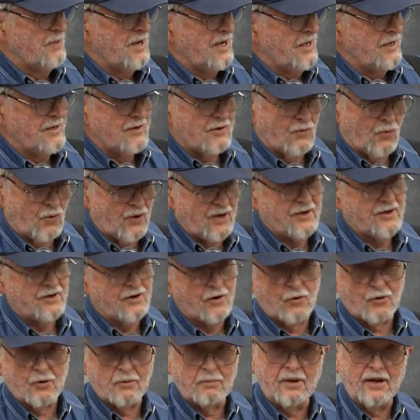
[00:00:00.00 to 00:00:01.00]
bed and when to
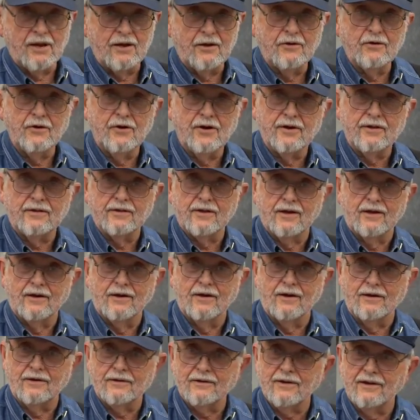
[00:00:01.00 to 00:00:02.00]
go to bed or anything
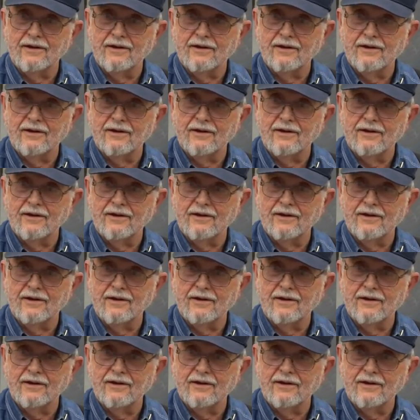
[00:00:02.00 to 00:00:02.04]
like